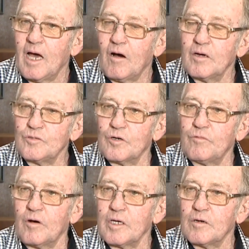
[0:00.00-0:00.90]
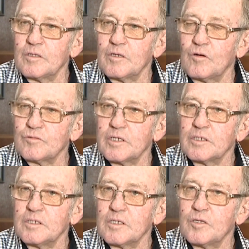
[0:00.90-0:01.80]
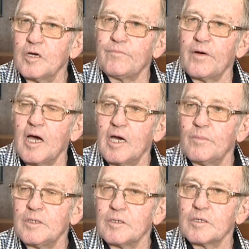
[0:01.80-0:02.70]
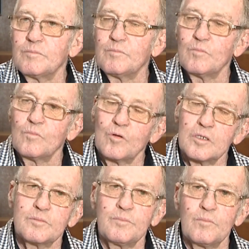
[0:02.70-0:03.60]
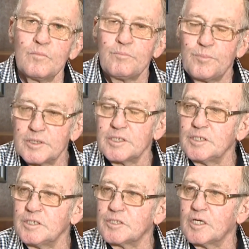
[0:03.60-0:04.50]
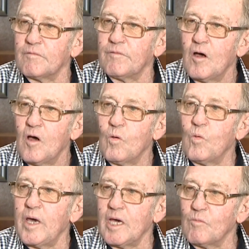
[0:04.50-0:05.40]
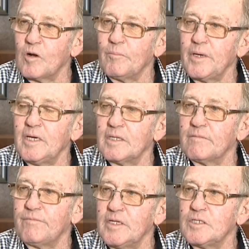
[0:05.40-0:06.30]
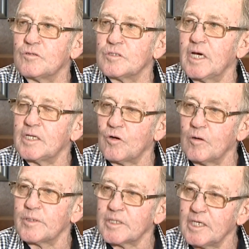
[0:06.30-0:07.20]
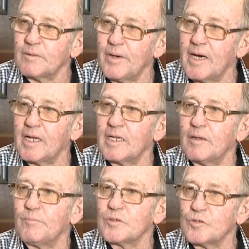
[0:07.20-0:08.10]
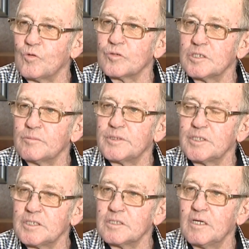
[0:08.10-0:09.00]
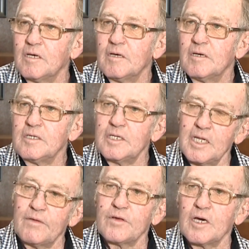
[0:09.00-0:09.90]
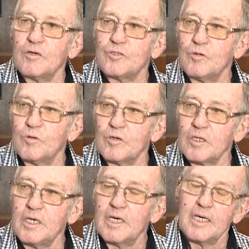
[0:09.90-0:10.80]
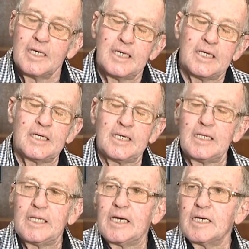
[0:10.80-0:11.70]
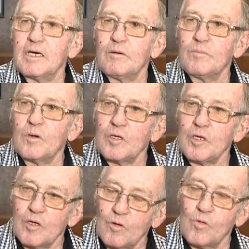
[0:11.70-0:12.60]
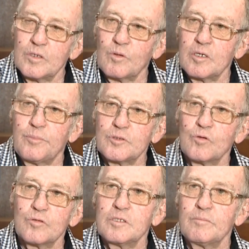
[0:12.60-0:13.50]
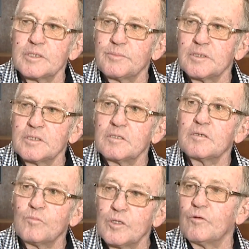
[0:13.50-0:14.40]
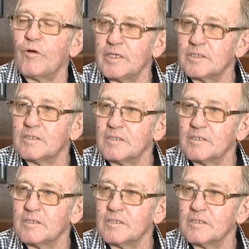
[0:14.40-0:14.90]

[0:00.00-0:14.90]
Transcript: I enjoyed riding on the long straight because you could turn for home and you could more or less position yourself where you want to be in the finish, because you had time to think about it and put your horse in a position, and you didn't have to go too early, and you always wanted to put your horse in the best position to win the race.